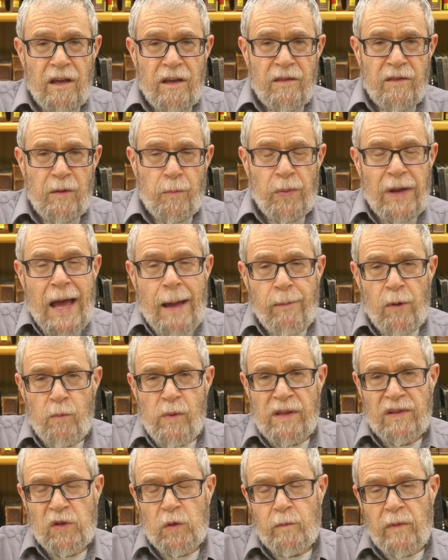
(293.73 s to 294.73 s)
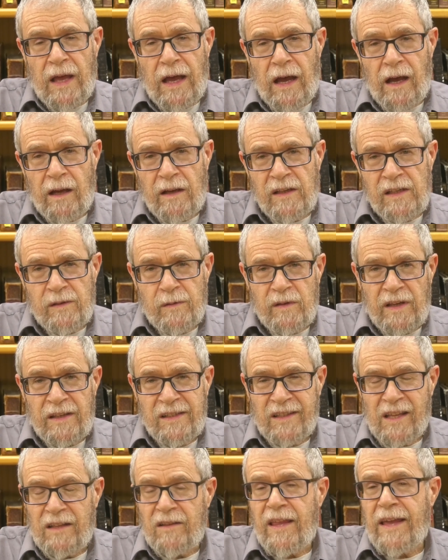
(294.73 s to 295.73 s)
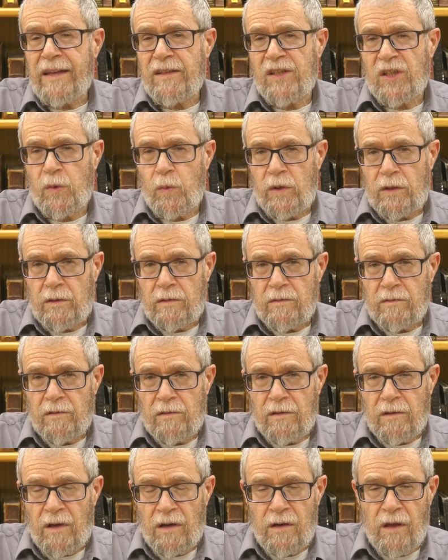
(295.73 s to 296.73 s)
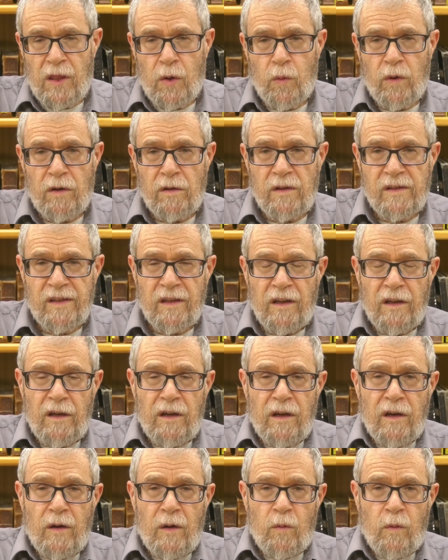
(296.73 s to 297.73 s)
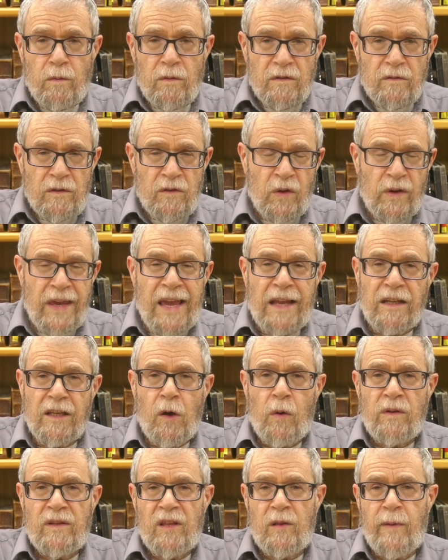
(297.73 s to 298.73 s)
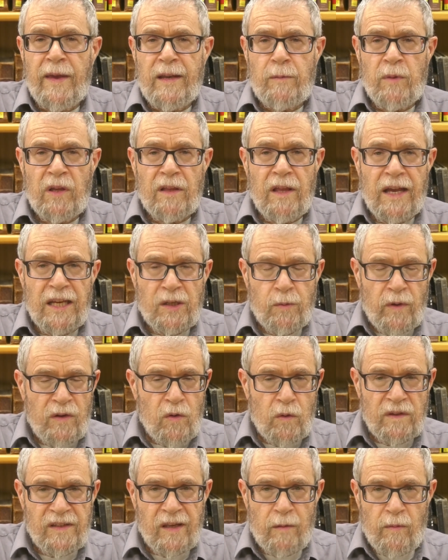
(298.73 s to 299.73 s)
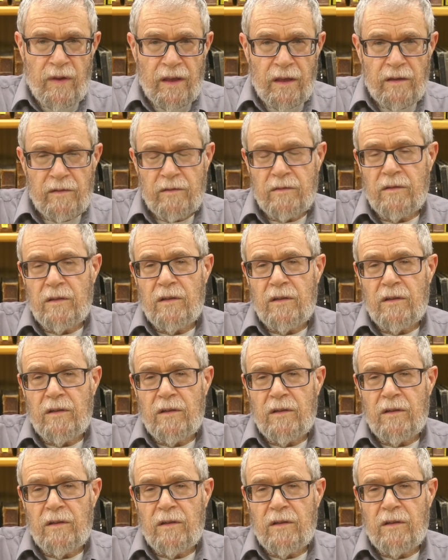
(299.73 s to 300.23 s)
the problem with Tum'a is contextual. In other words, you can't go into the Beit Mikdash when you're Tum'a.